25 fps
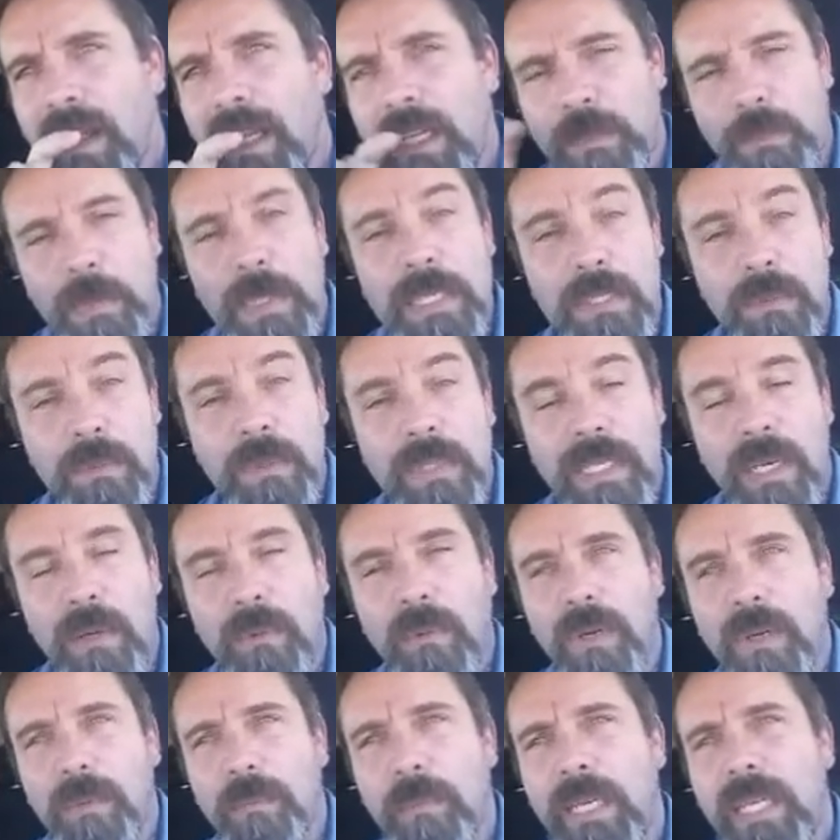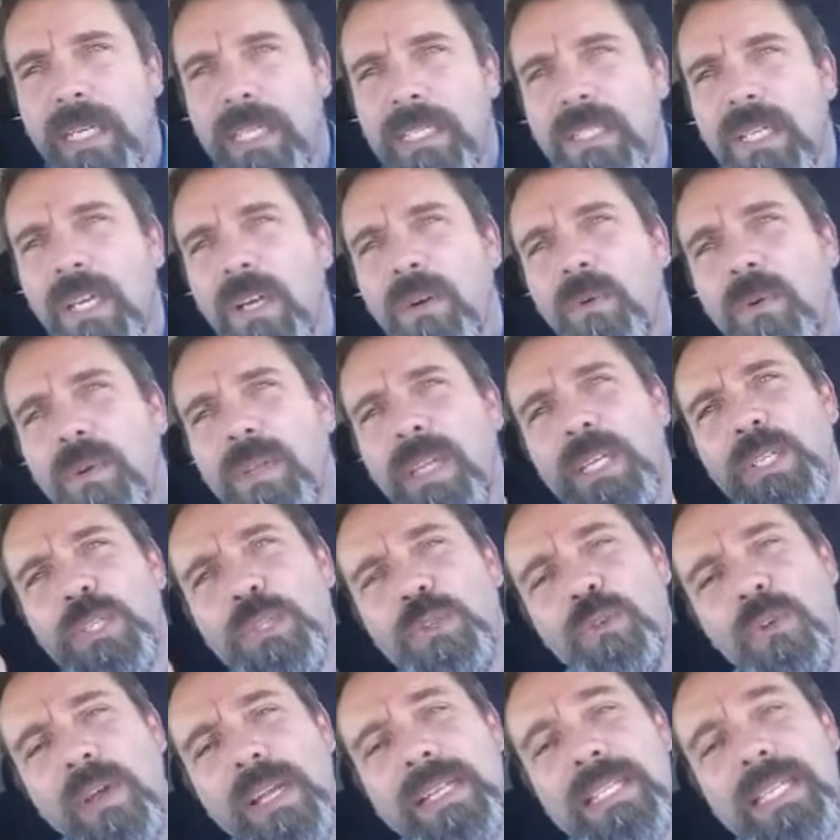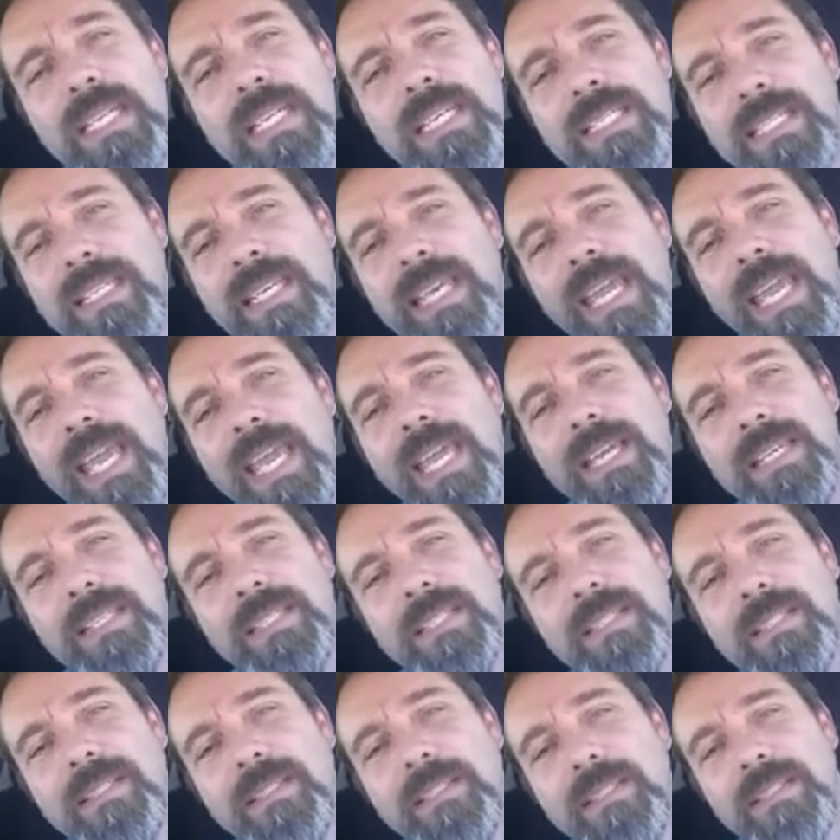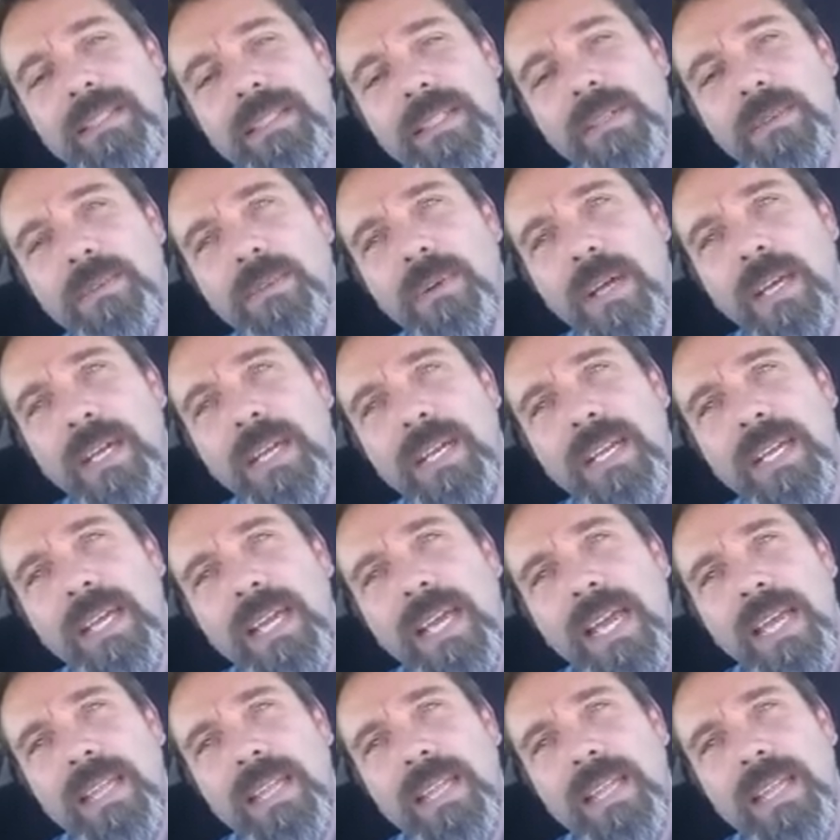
That's basically what that word means. Well, they translate it as case, right?